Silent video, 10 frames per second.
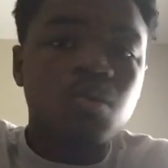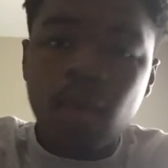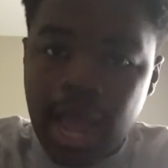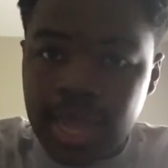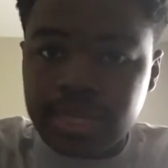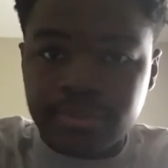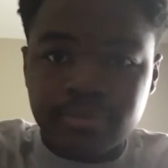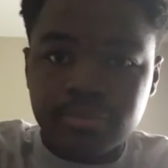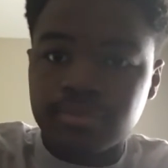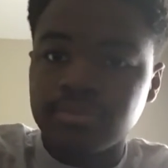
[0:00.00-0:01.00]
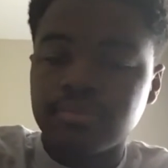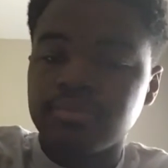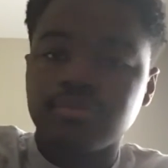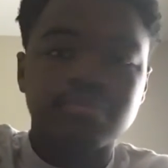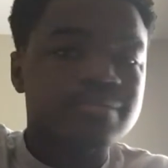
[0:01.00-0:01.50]
away.
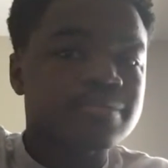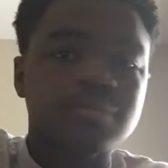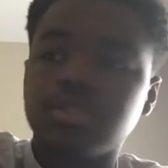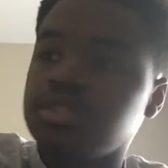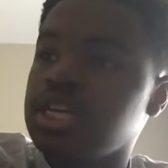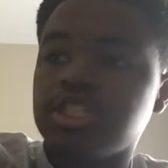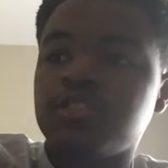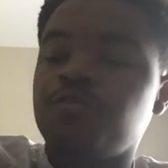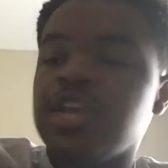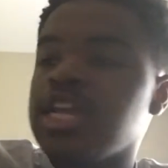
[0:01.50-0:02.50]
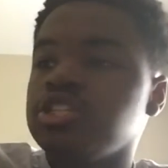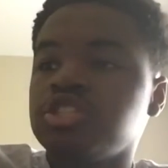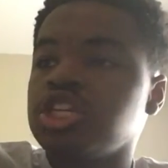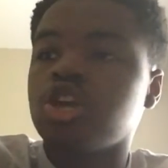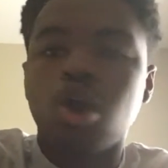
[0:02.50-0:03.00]
And just feeding you
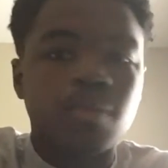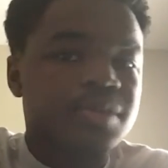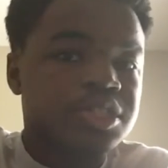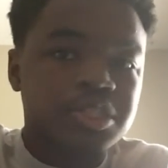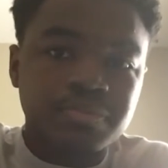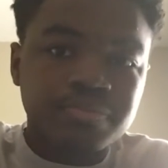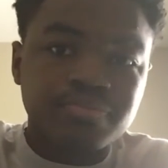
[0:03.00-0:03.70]
to garbage.